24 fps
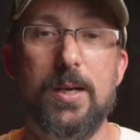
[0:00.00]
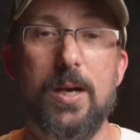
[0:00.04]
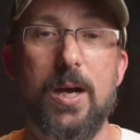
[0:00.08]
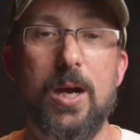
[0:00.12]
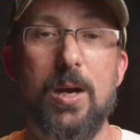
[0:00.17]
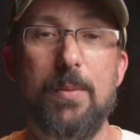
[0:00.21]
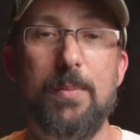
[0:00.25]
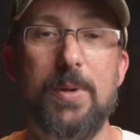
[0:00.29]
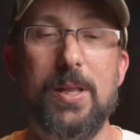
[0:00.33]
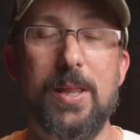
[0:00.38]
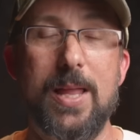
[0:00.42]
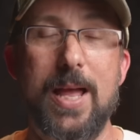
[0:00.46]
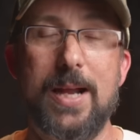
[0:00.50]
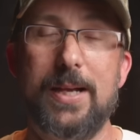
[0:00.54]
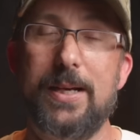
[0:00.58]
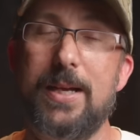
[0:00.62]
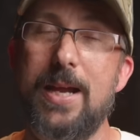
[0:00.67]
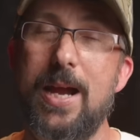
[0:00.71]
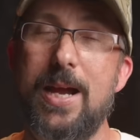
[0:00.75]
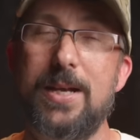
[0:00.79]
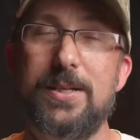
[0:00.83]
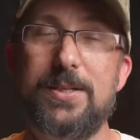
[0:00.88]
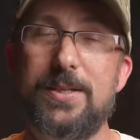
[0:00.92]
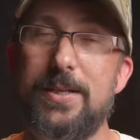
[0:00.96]
A lot of
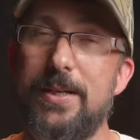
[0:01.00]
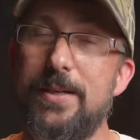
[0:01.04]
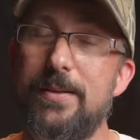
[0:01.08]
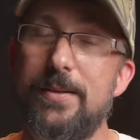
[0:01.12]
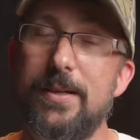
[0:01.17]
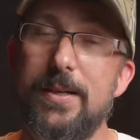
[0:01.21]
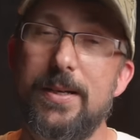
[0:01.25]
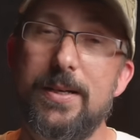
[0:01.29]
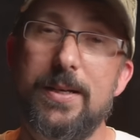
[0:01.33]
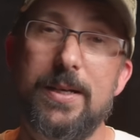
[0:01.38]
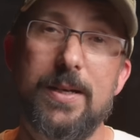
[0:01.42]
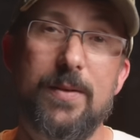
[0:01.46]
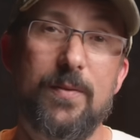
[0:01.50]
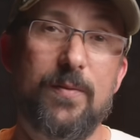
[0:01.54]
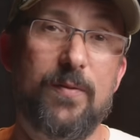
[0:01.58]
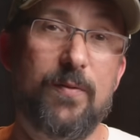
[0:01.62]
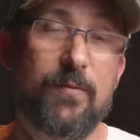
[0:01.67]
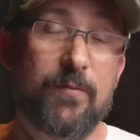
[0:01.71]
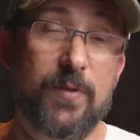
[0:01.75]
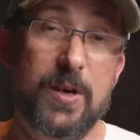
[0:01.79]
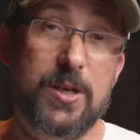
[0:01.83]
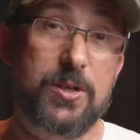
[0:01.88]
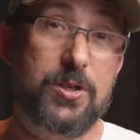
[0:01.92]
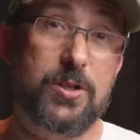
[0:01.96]
guys that have
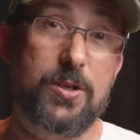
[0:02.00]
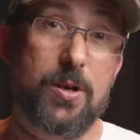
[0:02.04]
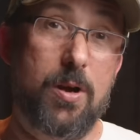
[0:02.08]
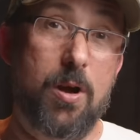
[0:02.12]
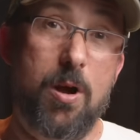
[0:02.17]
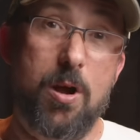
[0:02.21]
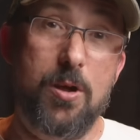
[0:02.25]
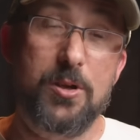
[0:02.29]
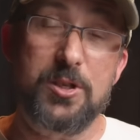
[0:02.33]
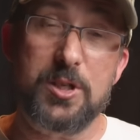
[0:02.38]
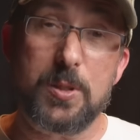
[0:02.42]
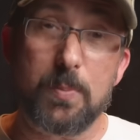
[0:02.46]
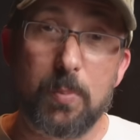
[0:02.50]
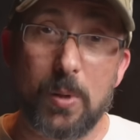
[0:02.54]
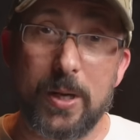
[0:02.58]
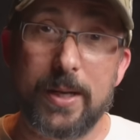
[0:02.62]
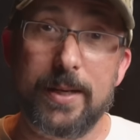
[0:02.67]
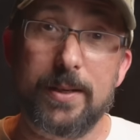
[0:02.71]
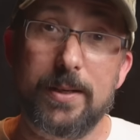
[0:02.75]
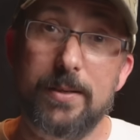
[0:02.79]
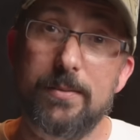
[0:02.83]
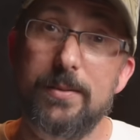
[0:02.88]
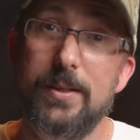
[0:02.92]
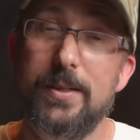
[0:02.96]
fished all
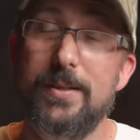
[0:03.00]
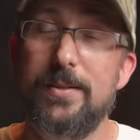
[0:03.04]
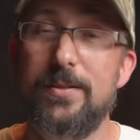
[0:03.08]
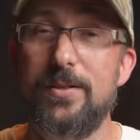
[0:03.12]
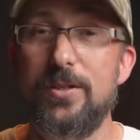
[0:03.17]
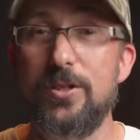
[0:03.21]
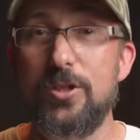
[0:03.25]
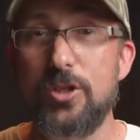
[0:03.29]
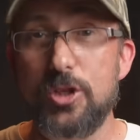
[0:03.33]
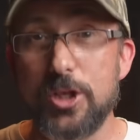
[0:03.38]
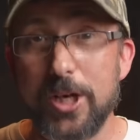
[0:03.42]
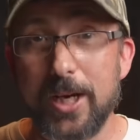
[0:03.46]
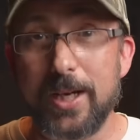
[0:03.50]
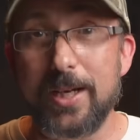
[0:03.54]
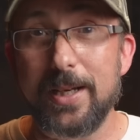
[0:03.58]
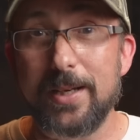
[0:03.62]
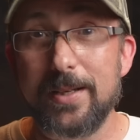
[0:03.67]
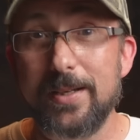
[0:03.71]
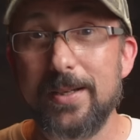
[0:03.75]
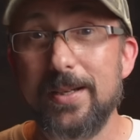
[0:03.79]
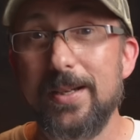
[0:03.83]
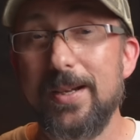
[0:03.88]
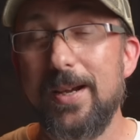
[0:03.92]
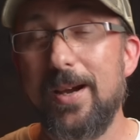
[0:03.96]
spring,
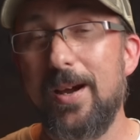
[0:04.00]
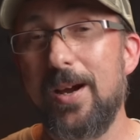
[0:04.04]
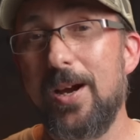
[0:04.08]
jigging.